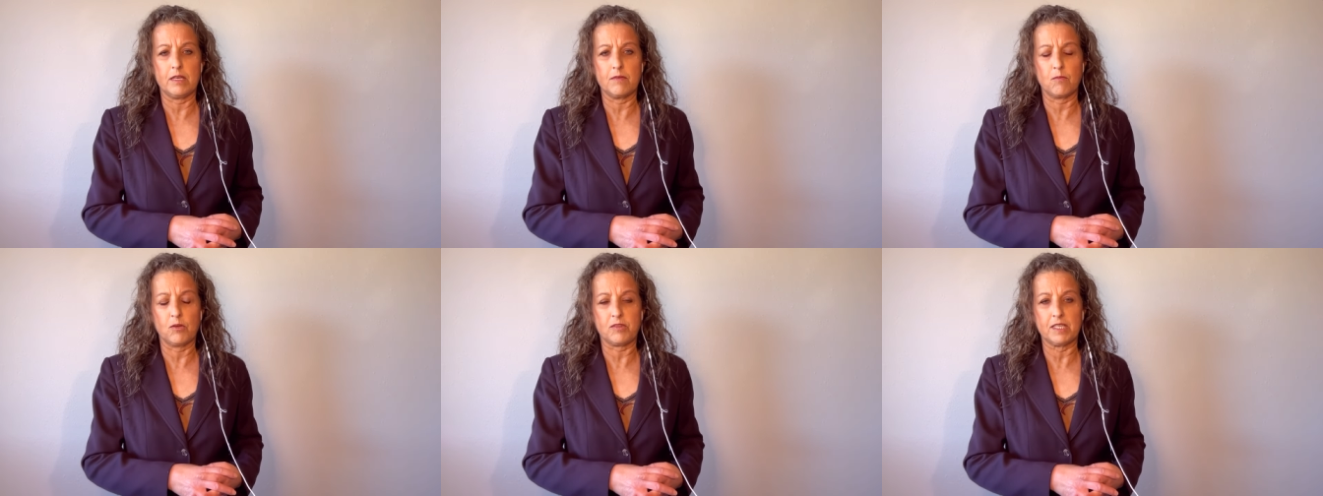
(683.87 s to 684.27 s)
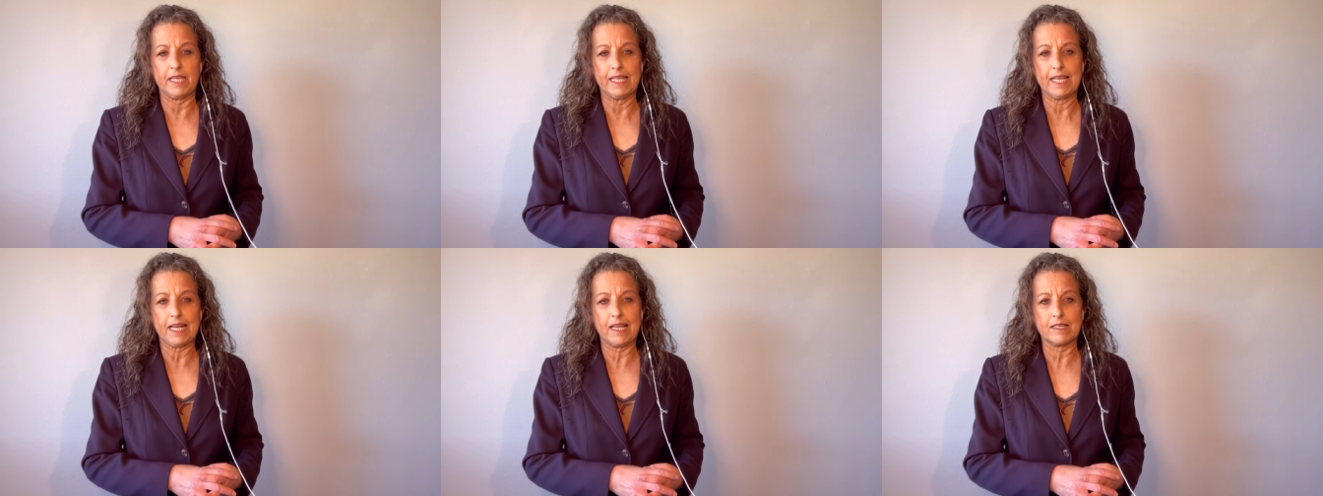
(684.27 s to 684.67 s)
with the
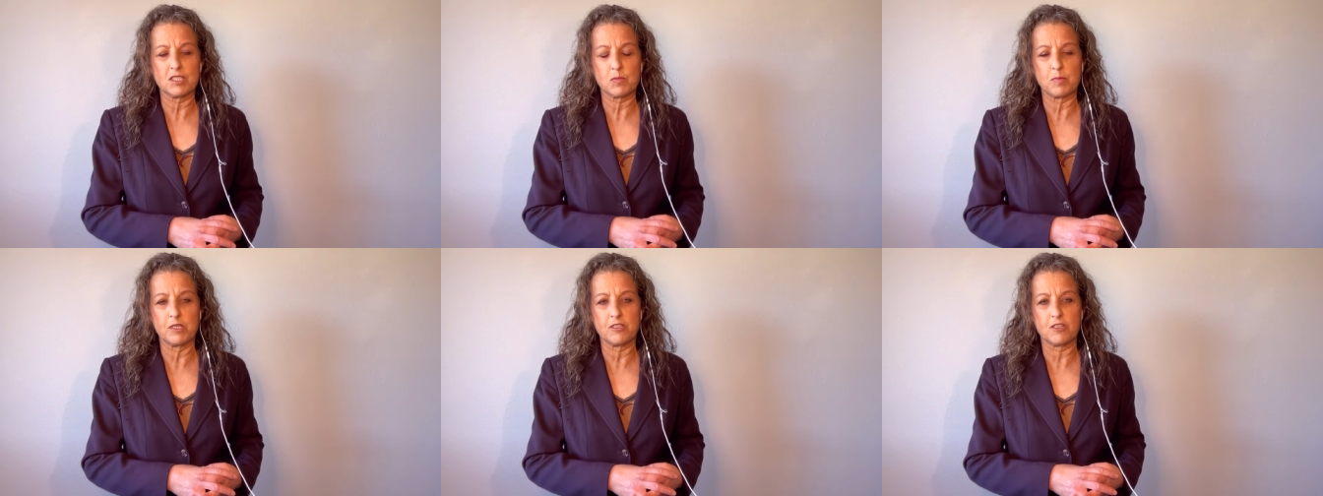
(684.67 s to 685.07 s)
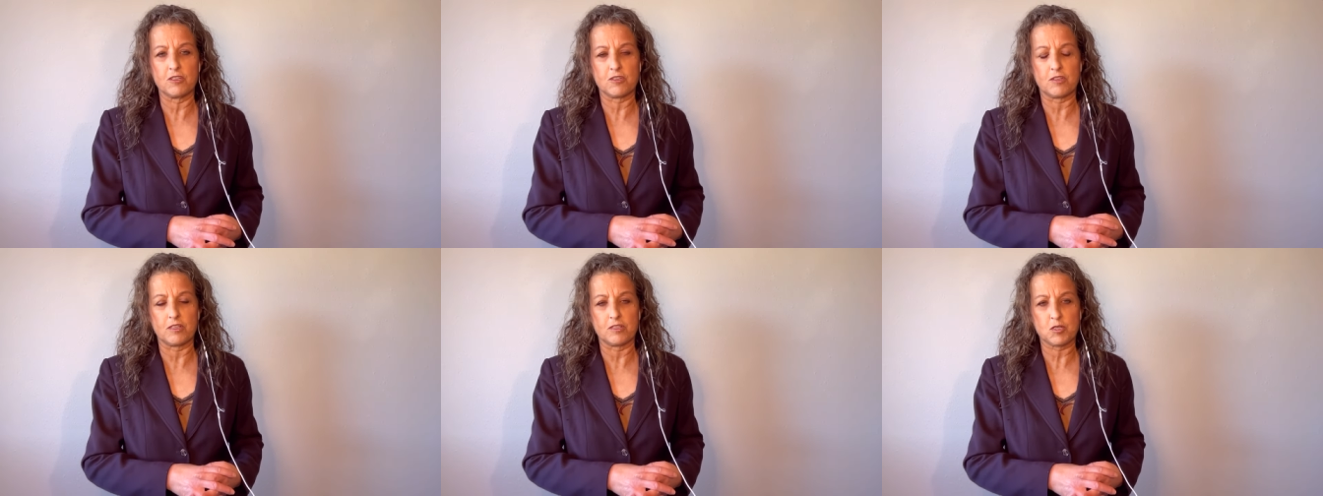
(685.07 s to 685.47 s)
inland
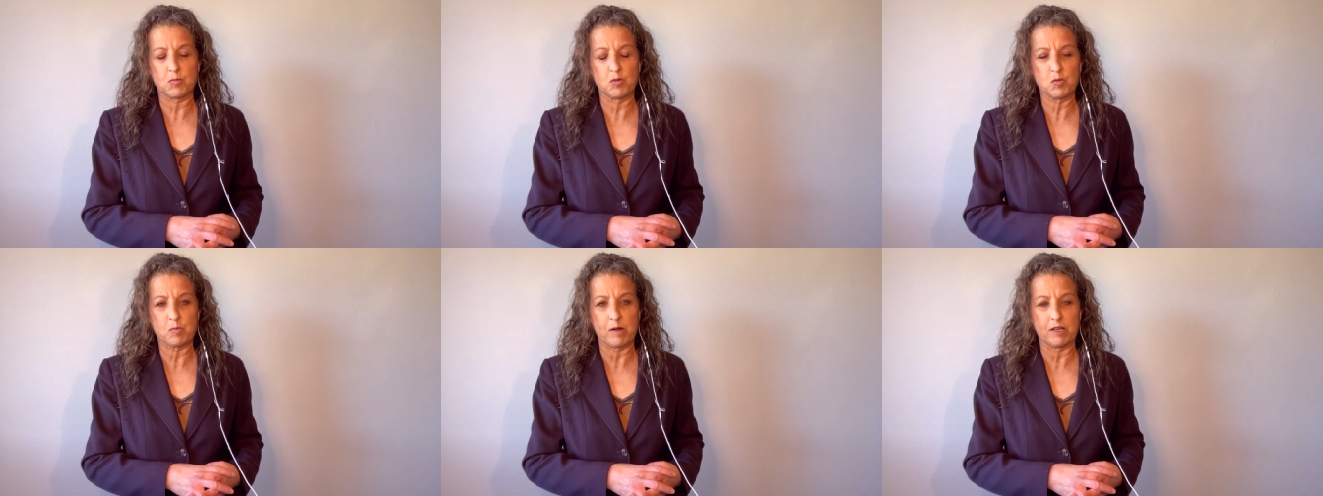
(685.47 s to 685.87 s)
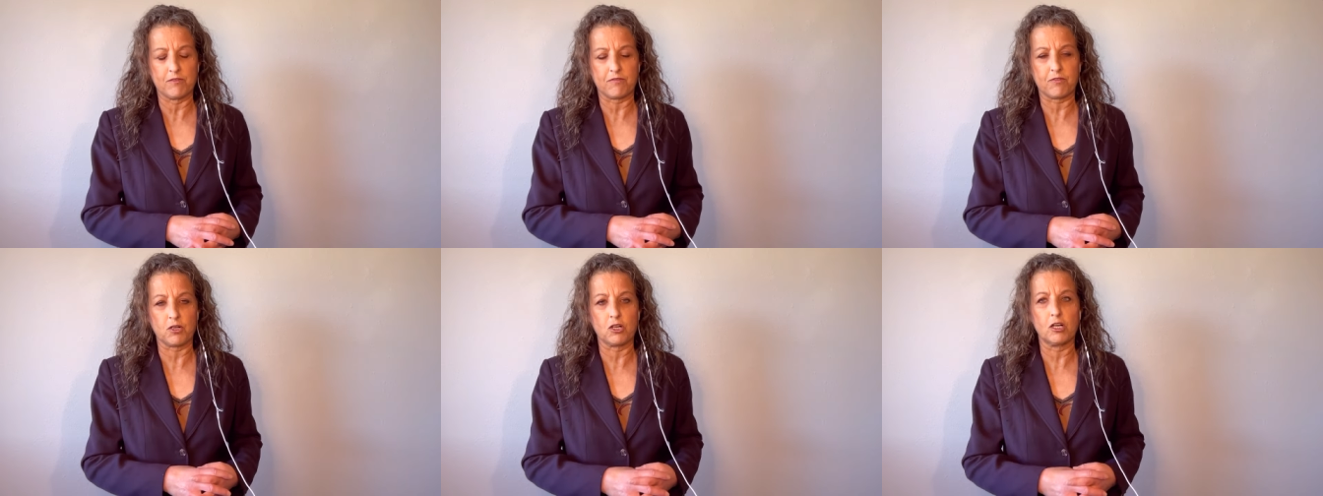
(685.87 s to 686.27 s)
species, the spruce pine
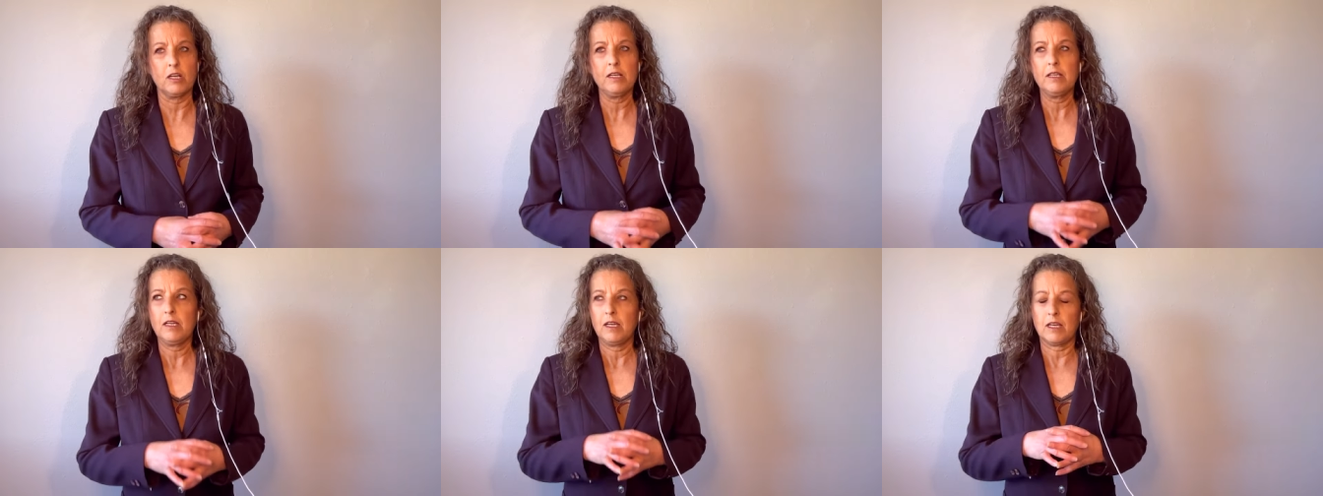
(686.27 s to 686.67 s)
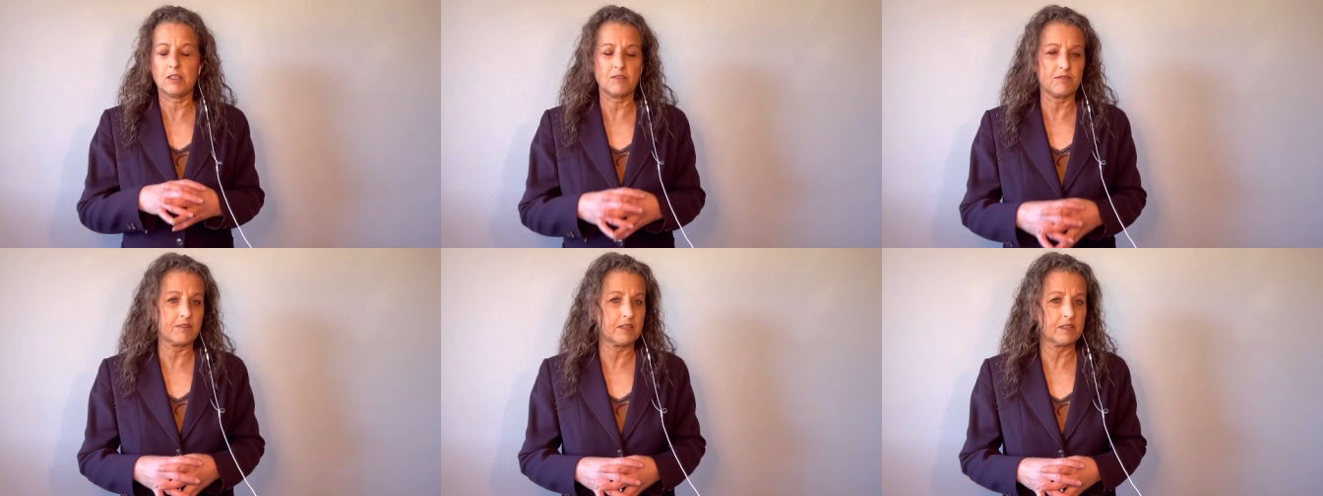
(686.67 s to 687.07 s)
fir,
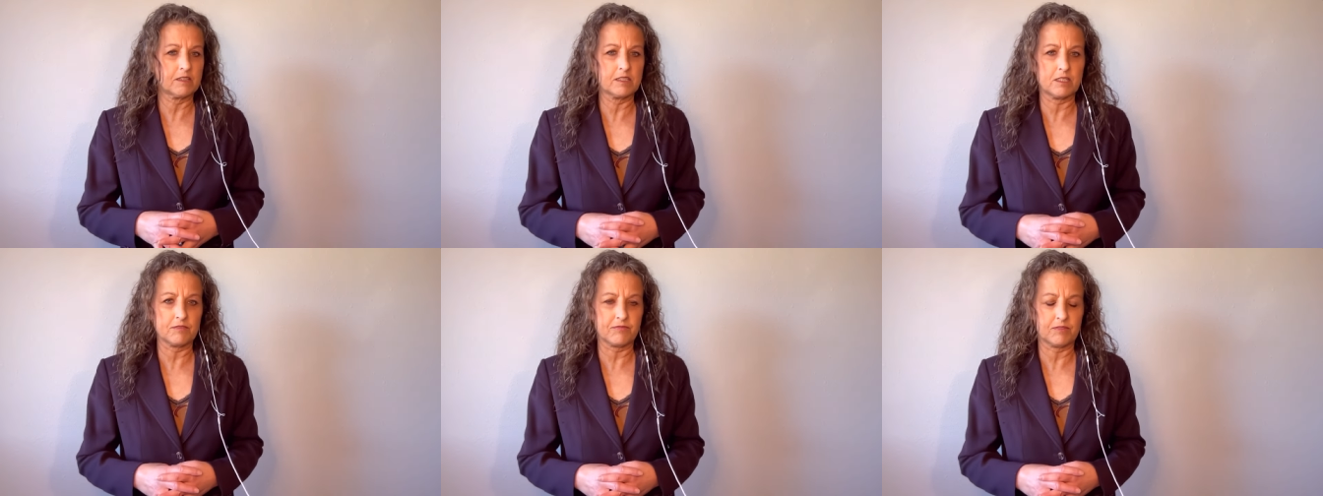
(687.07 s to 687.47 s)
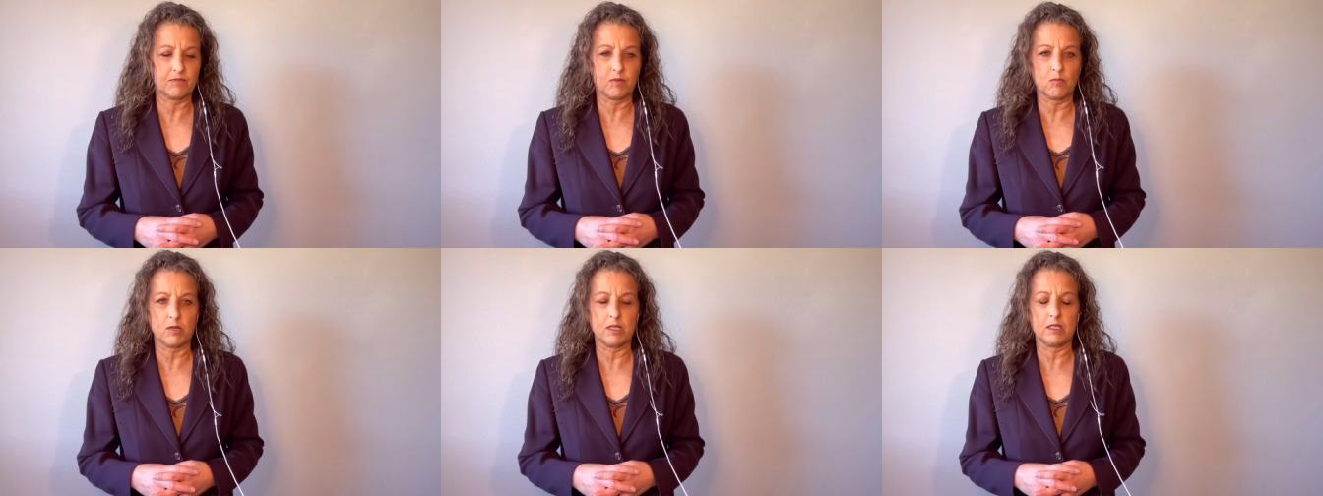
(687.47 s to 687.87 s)
and very different
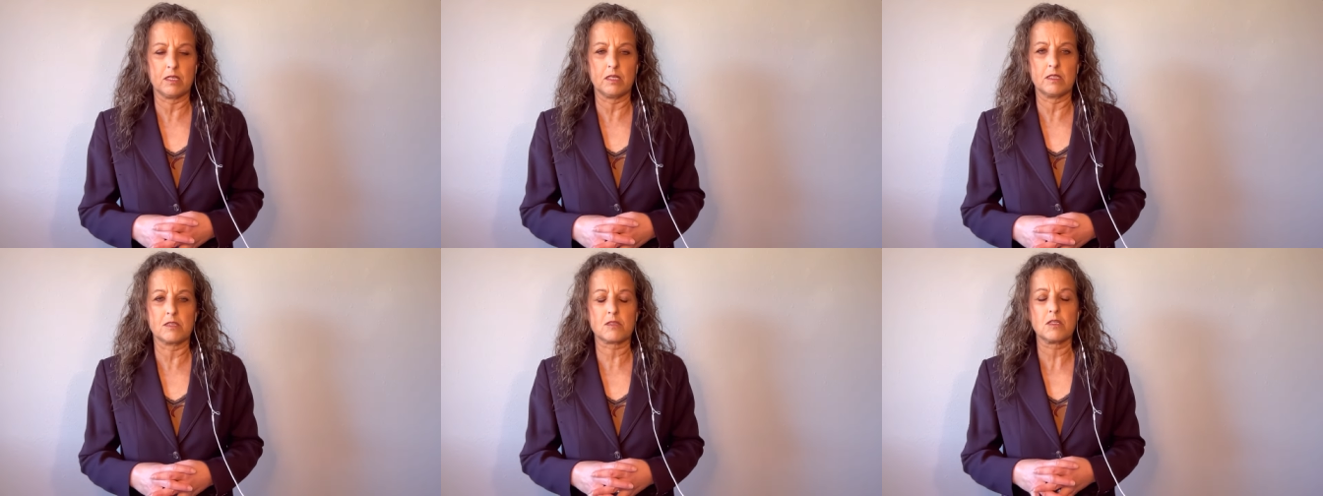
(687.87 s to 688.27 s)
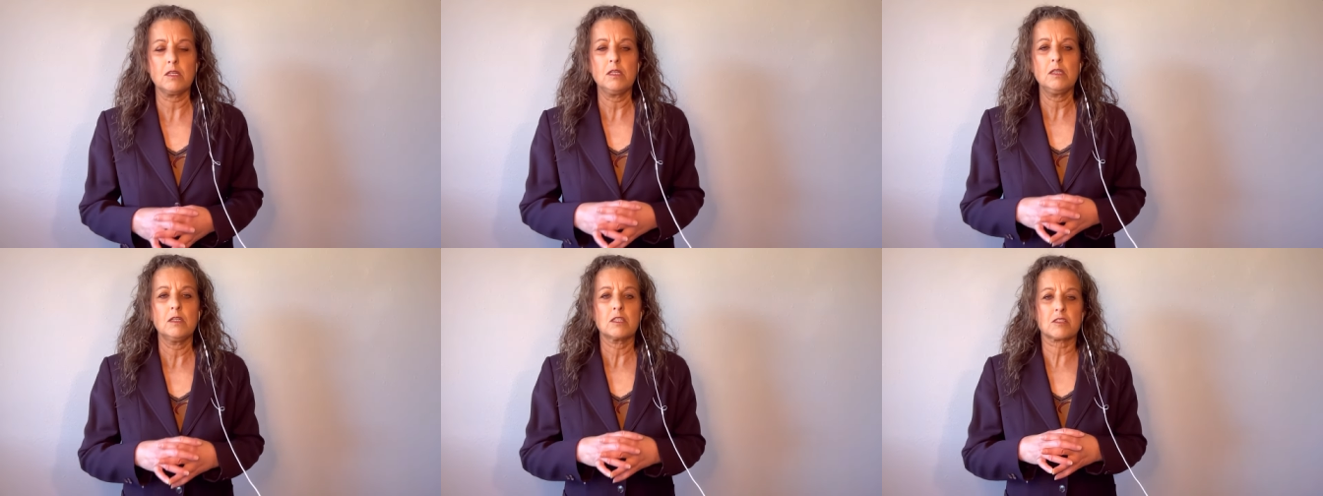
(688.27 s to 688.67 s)
from what it is
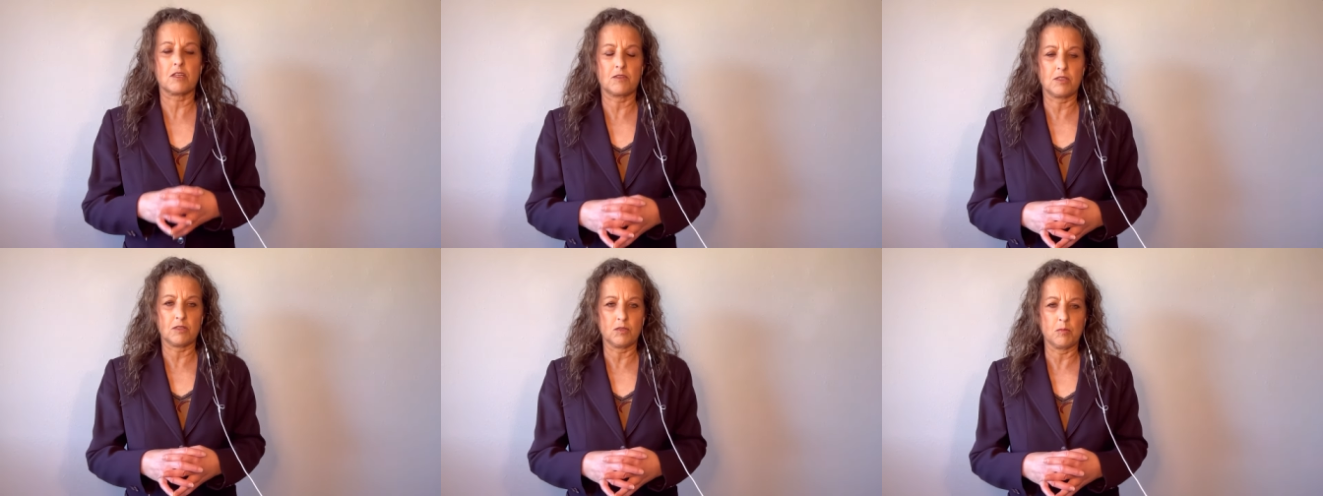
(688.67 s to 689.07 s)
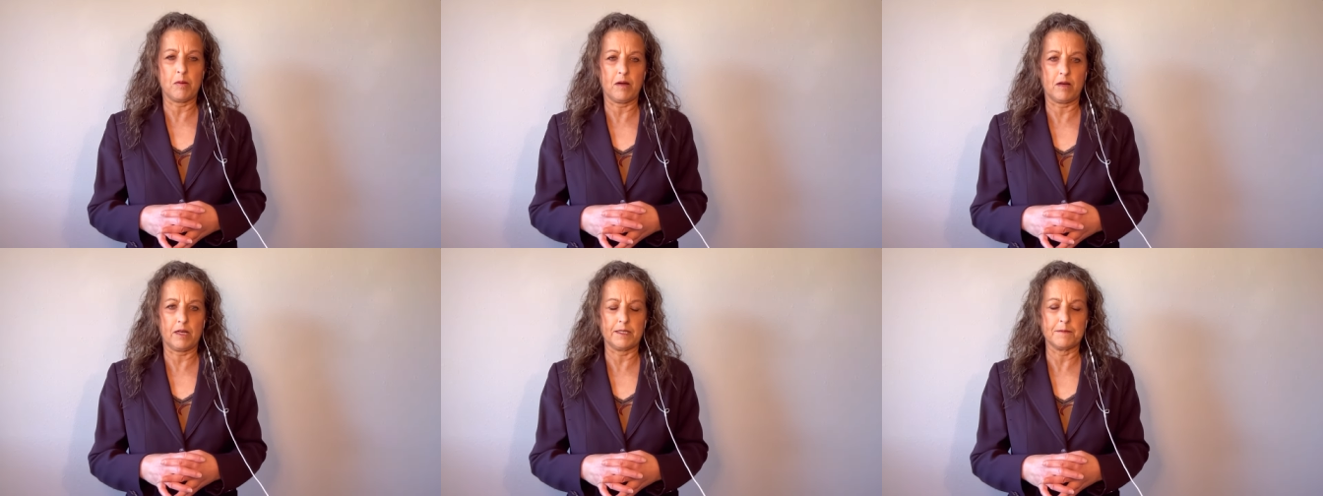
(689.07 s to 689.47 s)
southern yellow
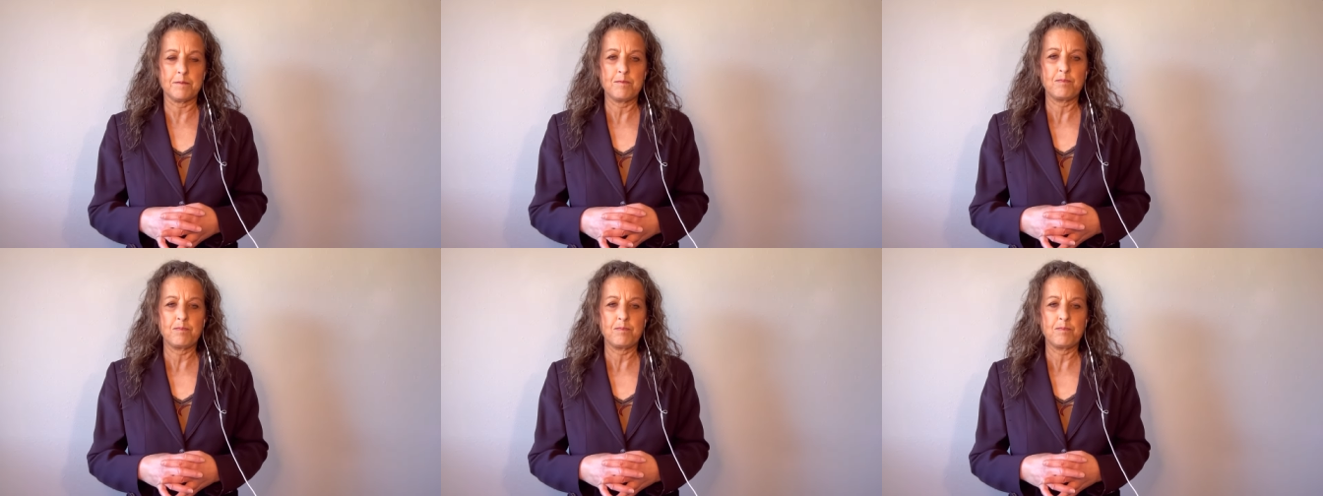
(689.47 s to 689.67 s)
pine.